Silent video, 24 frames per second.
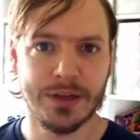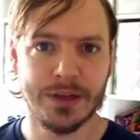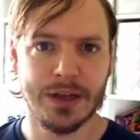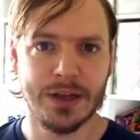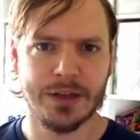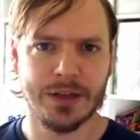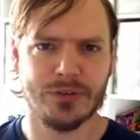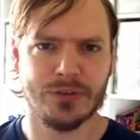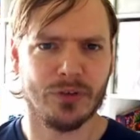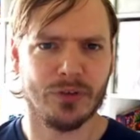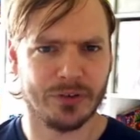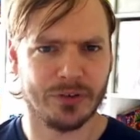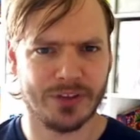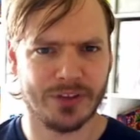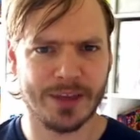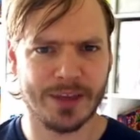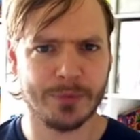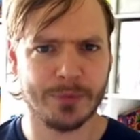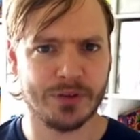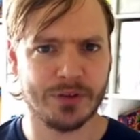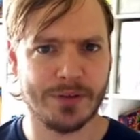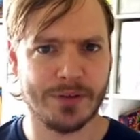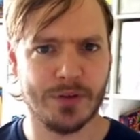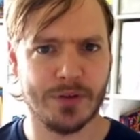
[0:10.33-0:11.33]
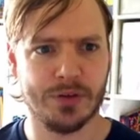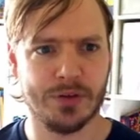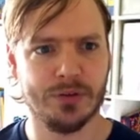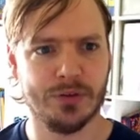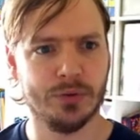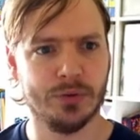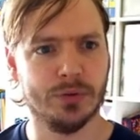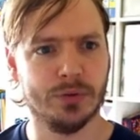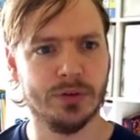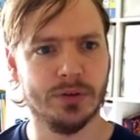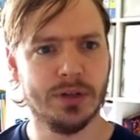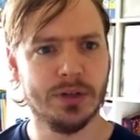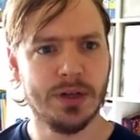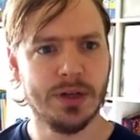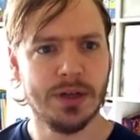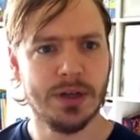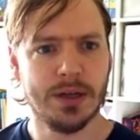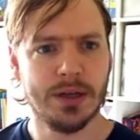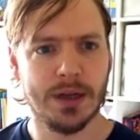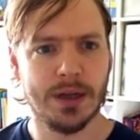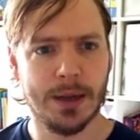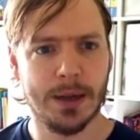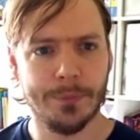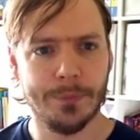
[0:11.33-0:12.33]
It's not going to take much effort at all.
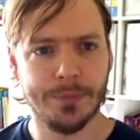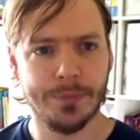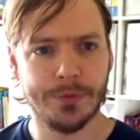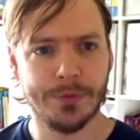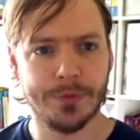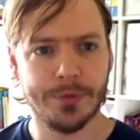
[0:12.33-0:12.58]
Um,